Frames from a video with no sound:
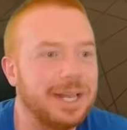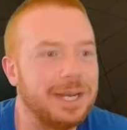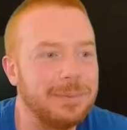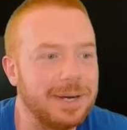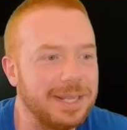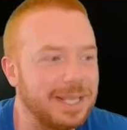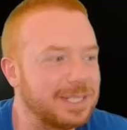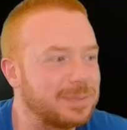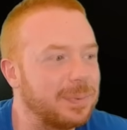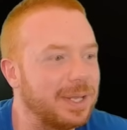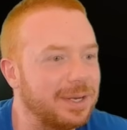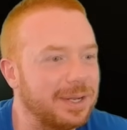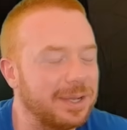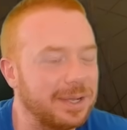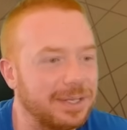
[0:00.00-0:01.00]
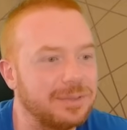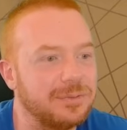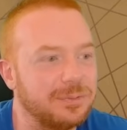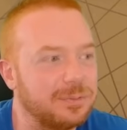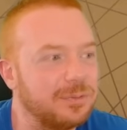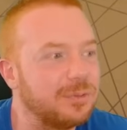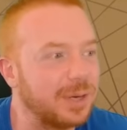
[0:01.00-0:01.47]
Anybody that's been uh,
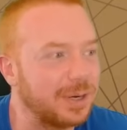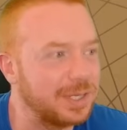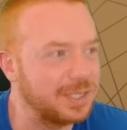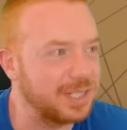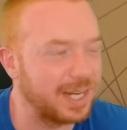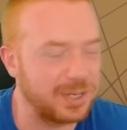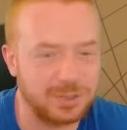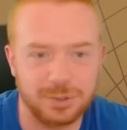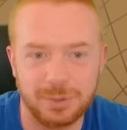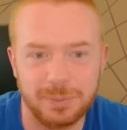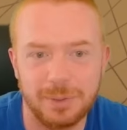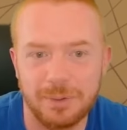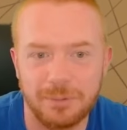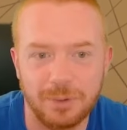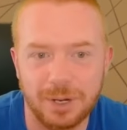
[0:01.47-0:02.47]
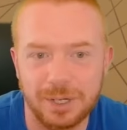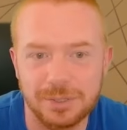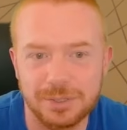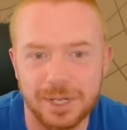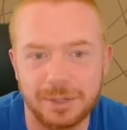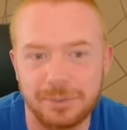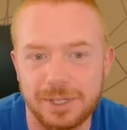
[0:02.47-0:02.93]
very generous with me before,
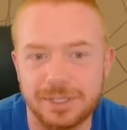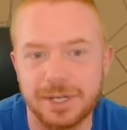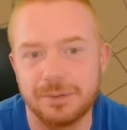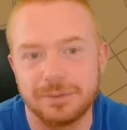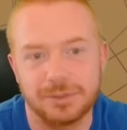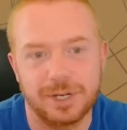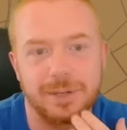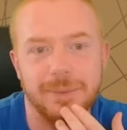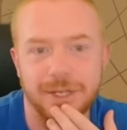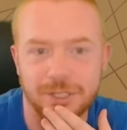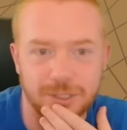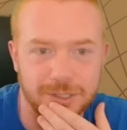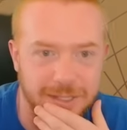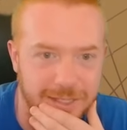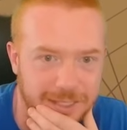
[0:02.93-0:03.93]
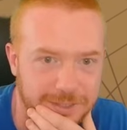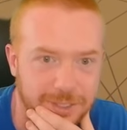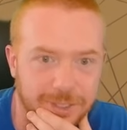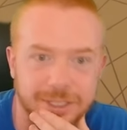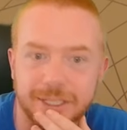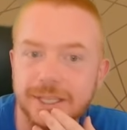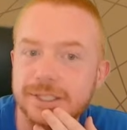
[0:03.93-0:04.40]
usually I reach out and try to make sure that
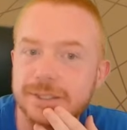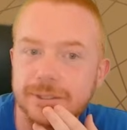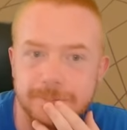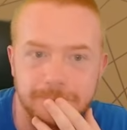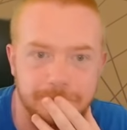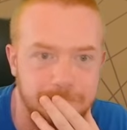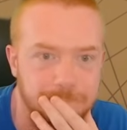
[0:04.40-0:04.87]
that's not the case.